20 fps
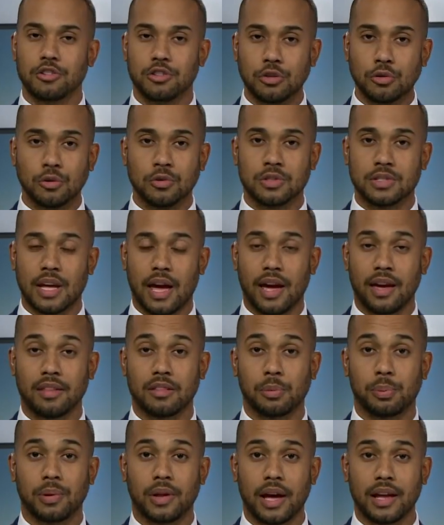Tuesday.
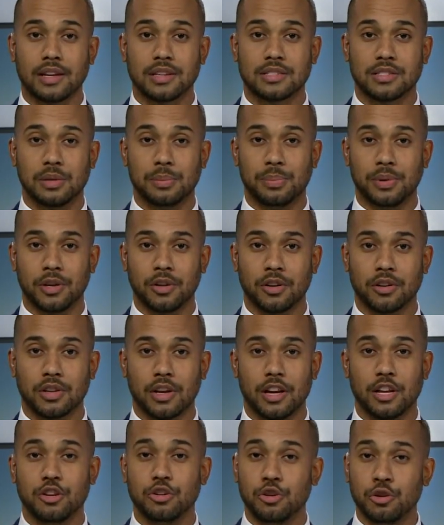The plan is to build
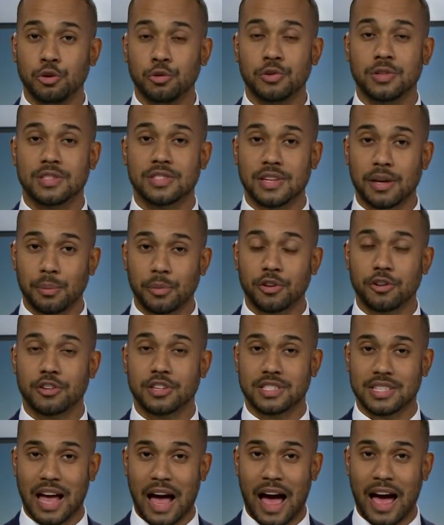a new similar
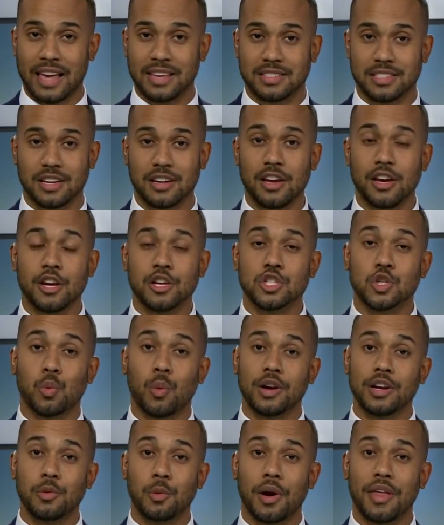sized
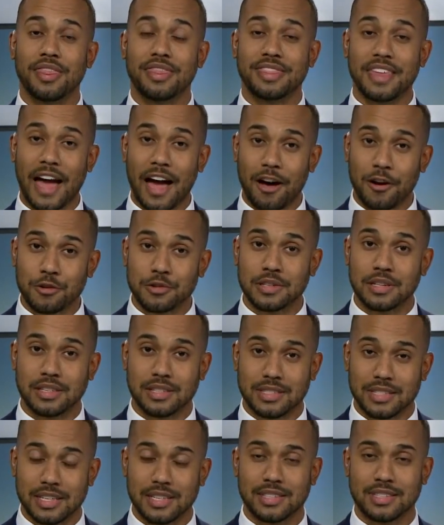21,000
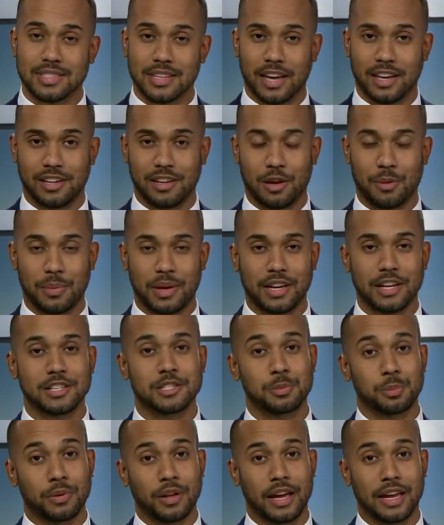seat stadium in
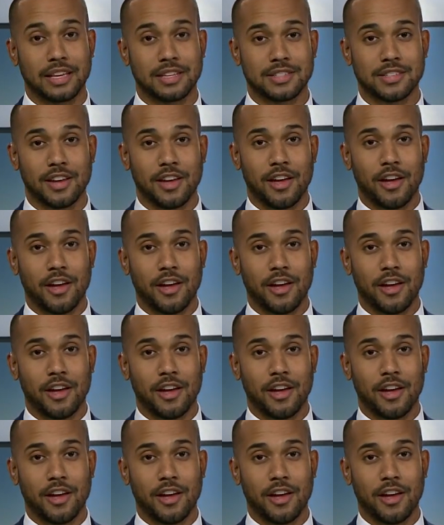its place.